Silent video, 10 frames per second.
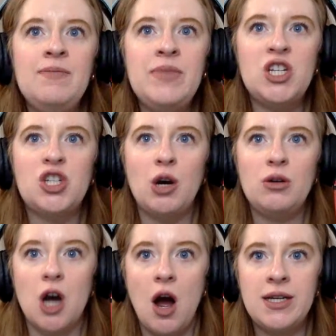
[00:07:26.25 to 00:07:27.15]
be so
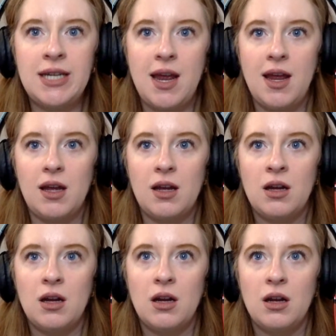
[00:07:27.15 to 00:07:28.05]
daunting
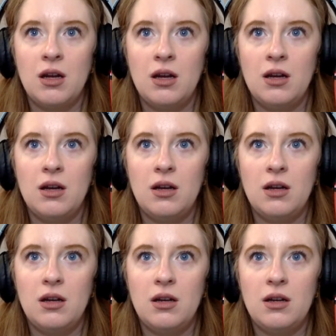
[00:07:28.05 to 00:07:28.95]

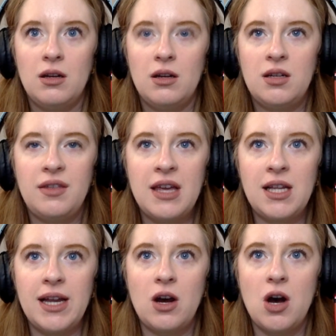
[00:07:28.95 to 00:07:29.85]
to think
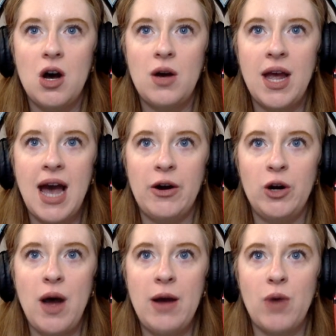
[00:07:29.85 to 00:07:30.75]
like, okay, how
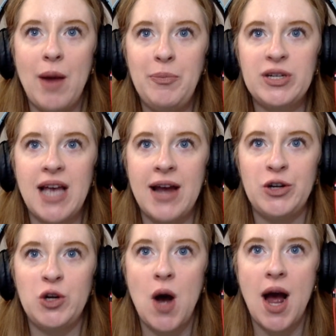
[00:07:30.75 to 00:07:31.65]
do I represent
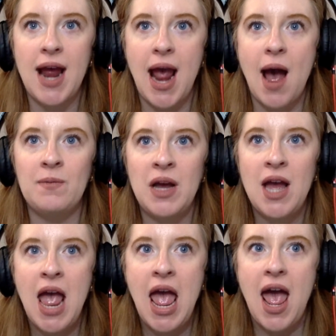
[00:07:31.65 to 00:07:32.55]
who I am
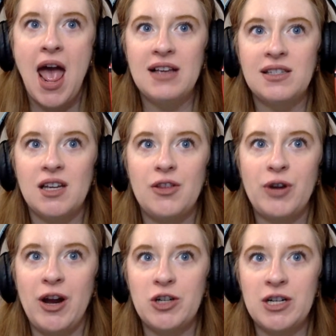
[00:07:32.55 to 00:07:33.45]
as a
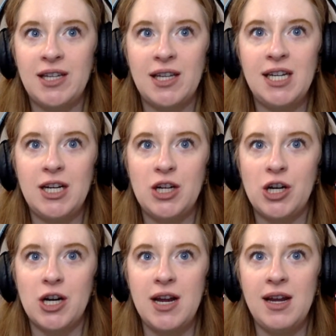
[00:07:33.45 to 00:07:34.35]

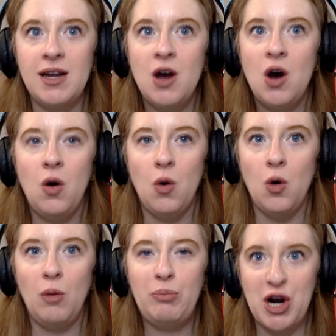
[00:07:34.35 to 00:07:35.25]
360-degree
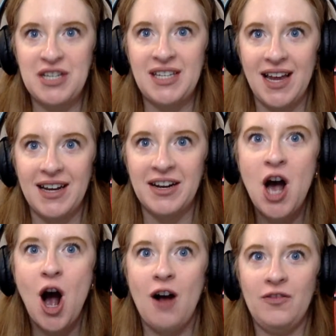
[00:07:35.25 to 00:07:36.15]
whole person
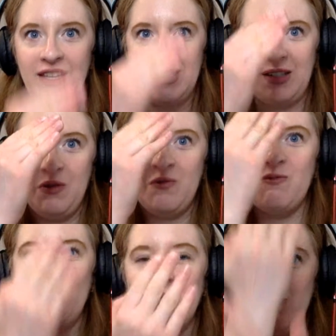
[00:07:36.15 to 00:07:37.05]
on this
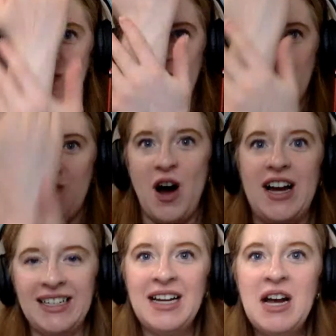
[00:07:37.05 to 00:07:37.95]

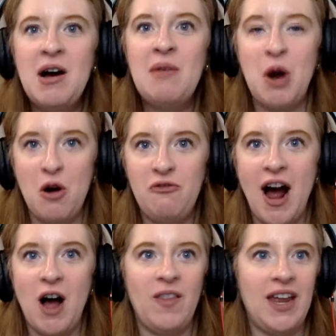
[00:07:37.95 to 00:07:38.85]
one
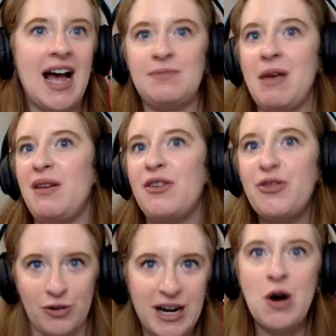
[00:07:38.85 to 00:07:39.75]
profile that has maybe
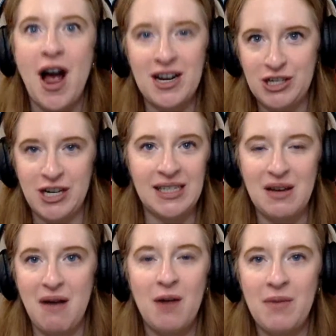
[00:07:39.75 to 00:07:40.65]
3 questions
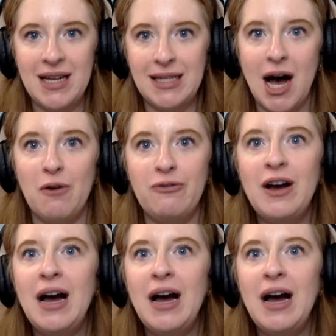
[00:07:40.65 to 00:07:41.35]
about myself?